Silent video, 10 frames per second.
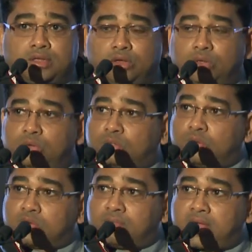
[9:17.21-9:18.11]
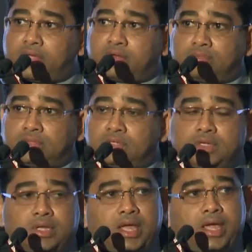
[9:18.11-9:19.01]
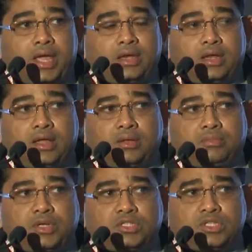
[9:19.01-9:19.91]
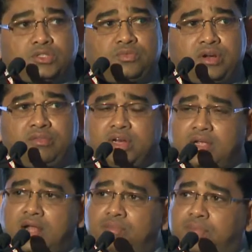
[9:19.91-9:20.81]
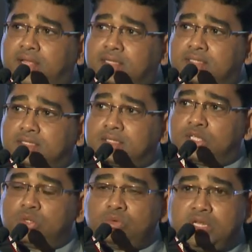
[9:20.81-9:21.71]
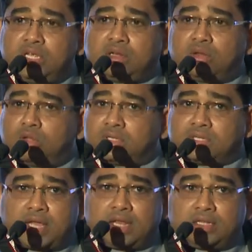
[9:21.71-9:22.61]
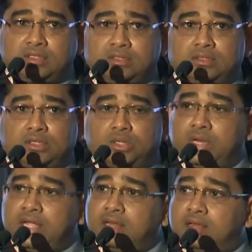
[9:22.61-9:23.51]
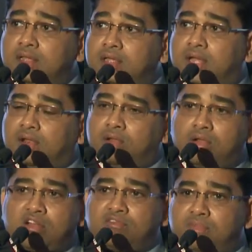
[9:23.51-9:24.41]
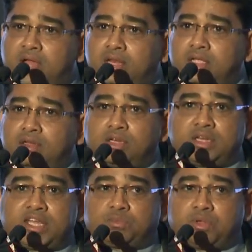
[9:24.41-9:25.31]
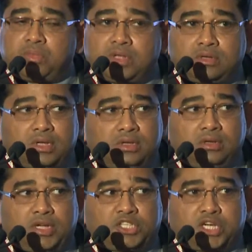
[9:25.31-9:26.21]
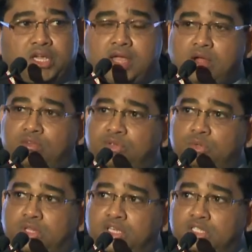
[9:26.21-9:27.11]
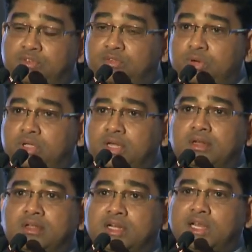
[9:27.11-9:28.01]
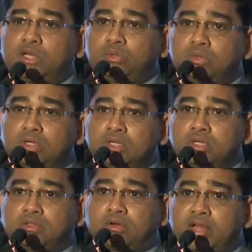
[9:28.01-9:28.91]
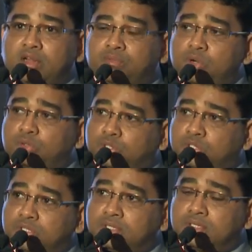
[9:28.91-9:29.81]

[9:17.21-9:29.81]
Luke talked about it. And it's very, very complex. You need global talent. You need a lot of money in experimenting and checking out few things before you can conclude the right approach.